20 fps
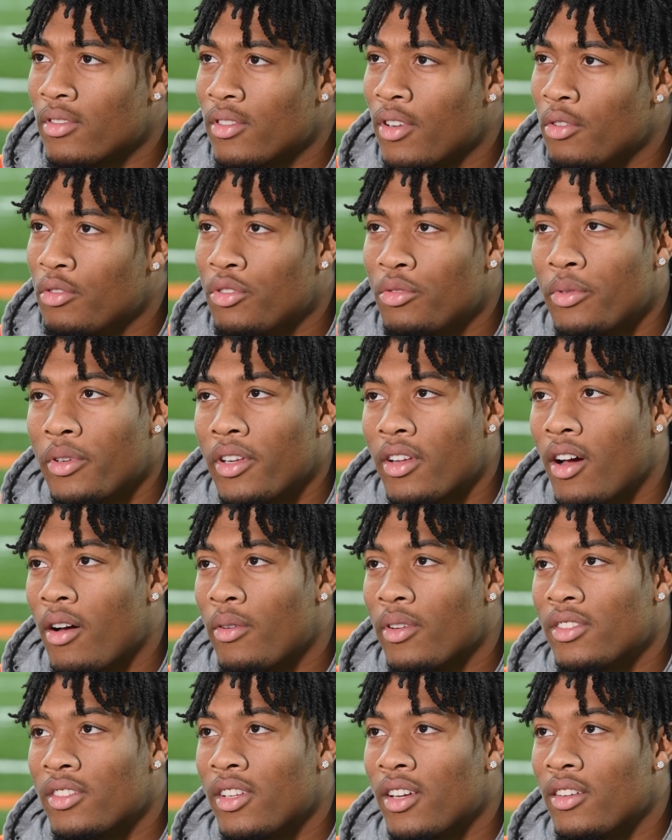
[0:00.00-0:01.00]
Coach Sweeney
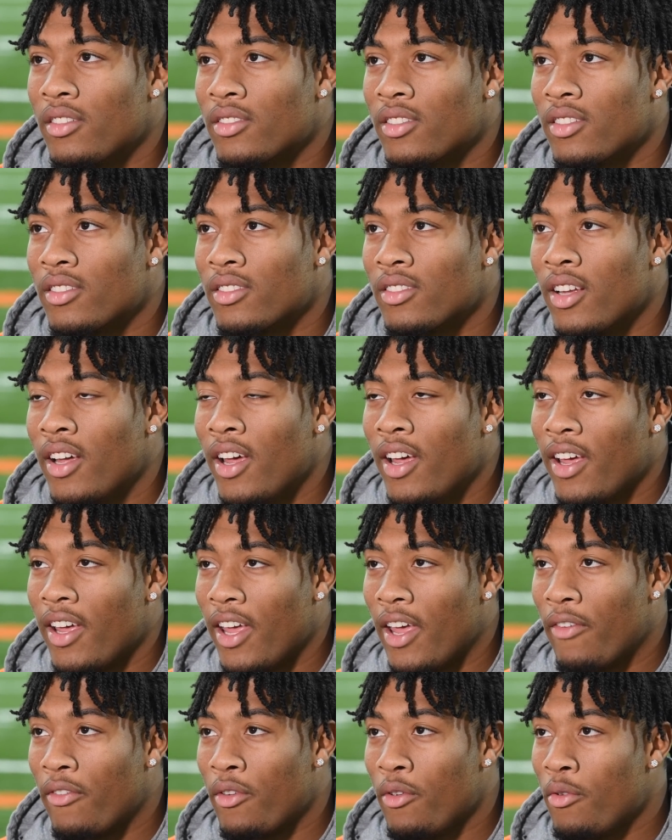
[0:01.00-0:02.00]
always tells us,
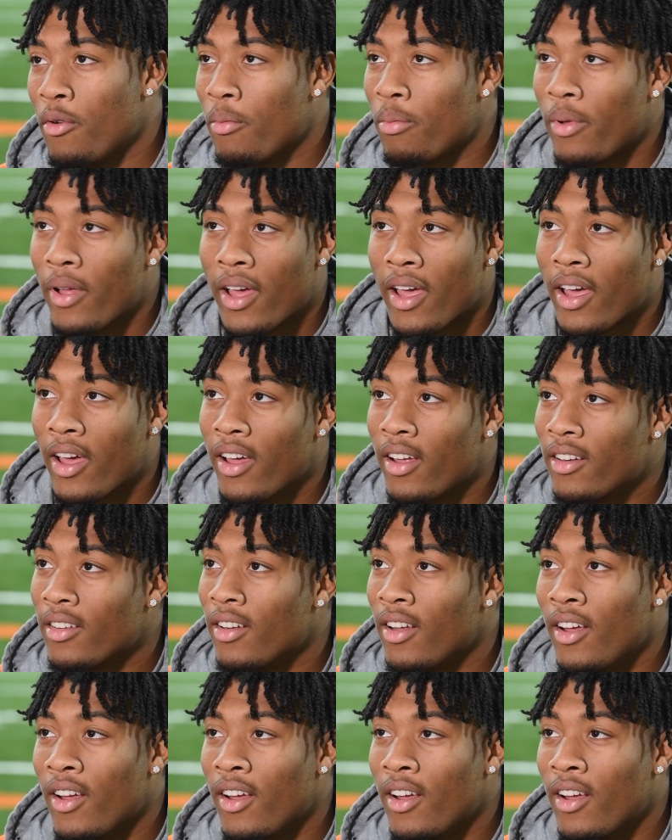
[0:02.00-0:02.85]
if you were playing